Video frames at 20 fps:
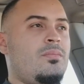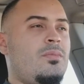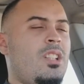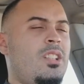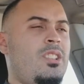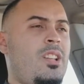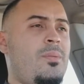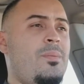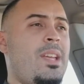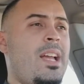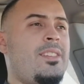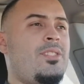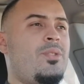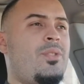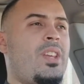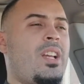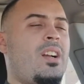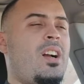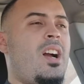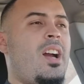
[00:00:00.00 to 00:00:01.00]
Sometimes you'll
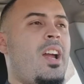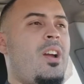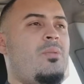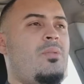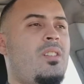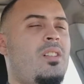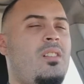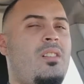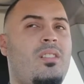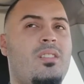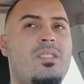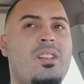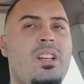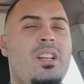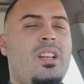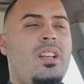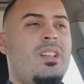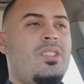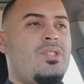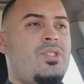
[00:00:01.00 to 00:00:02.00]
think, all right, well,
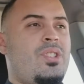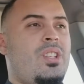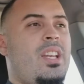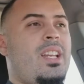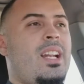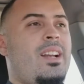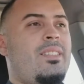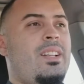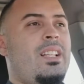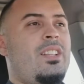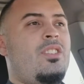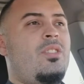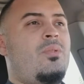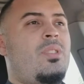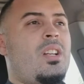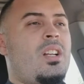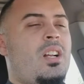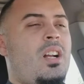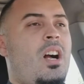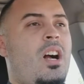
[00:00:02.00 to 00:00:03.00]
shit, I really don't
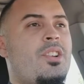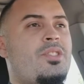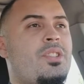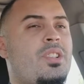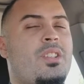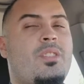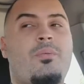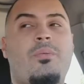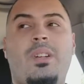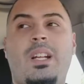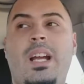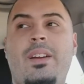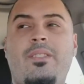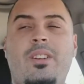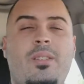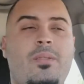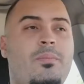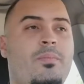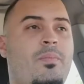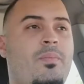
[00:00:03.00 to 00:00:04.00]
want to caution or whatever.